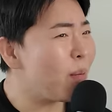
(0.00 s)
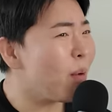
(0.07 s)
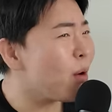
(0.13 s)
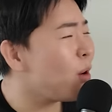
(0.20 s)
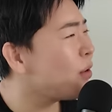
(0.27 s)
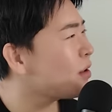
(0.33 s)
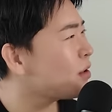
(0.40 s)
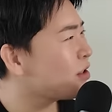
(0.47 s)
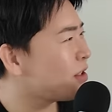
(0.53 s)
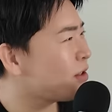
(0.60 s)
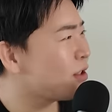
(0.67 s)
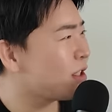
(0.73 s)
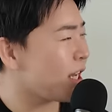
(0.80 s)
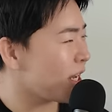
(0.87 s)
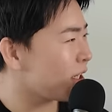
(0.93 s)
People go there
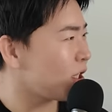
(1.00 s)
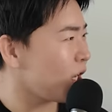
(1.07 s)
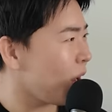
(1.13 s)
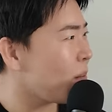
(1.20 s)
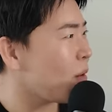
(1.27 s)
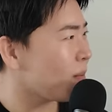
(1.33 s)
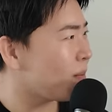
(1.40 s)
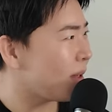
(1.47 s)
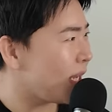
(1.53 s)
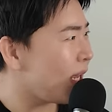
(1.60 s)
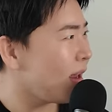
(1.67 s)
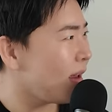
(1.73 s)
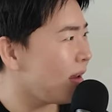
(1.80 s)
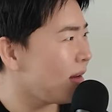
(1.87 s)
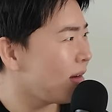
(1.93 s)
to take a dump or
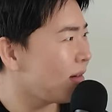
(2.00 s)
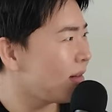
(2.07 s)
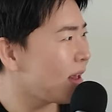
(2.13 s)
pee.